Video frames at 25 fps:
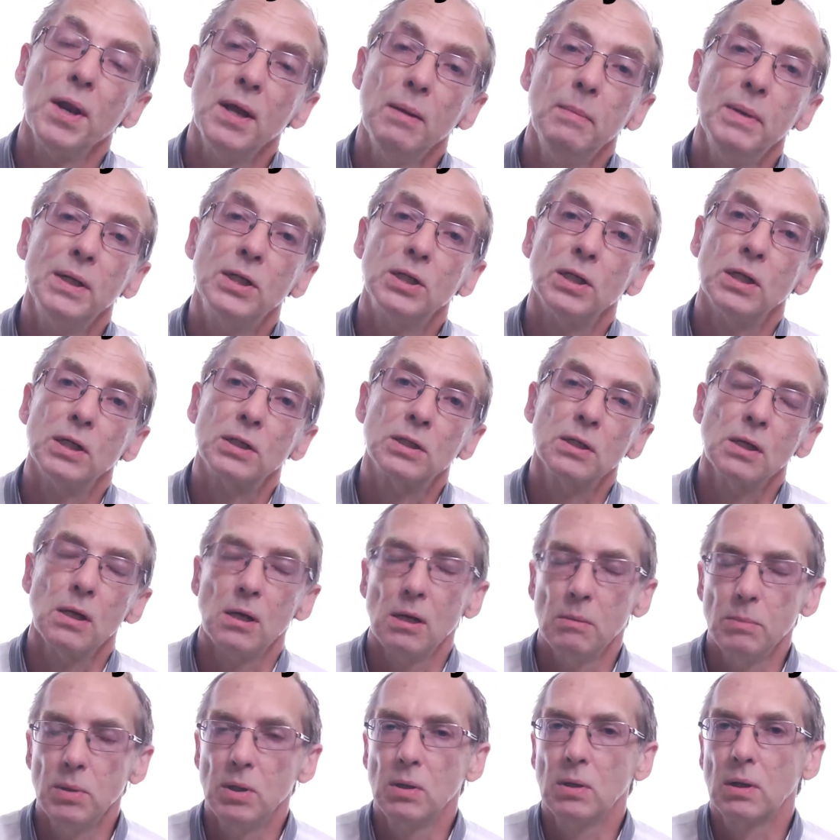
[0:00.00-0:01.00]
image at a
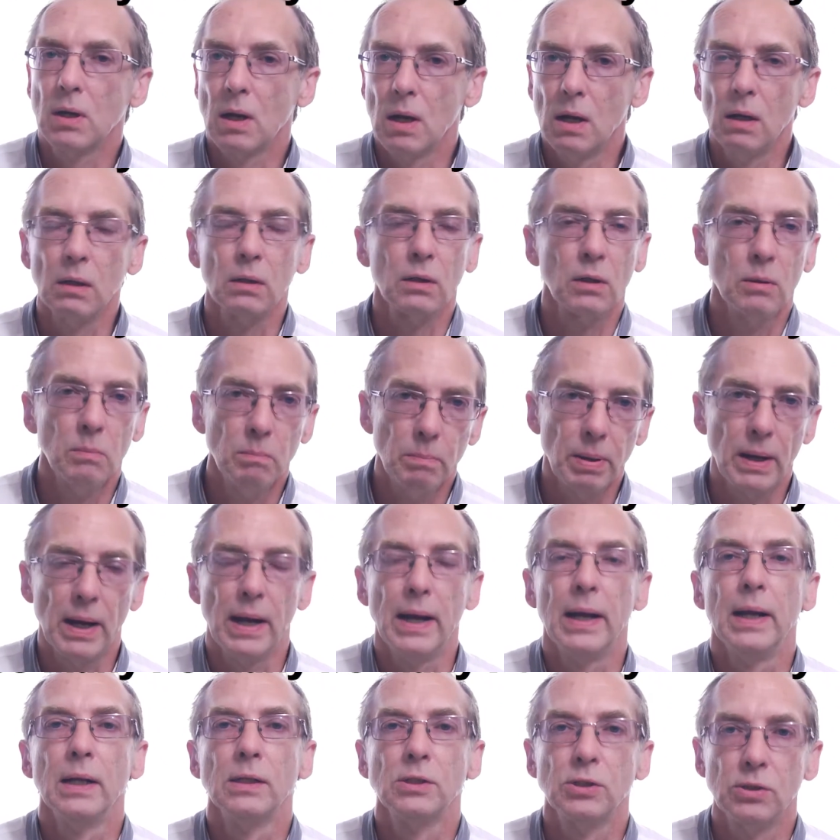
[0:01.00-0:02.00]
time you can't
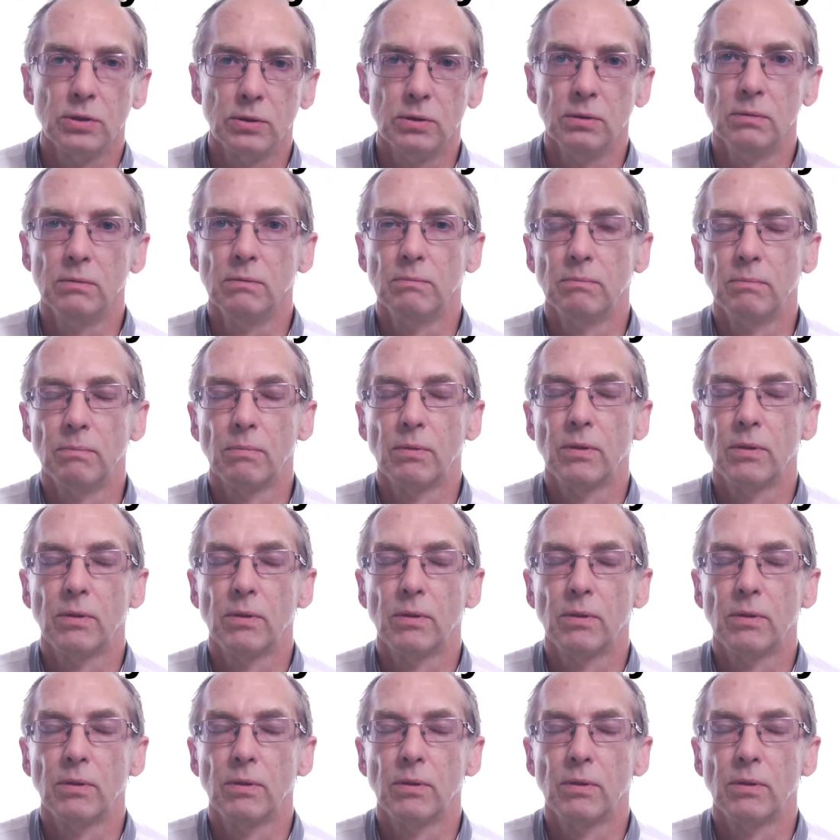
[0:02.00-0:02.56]
compare to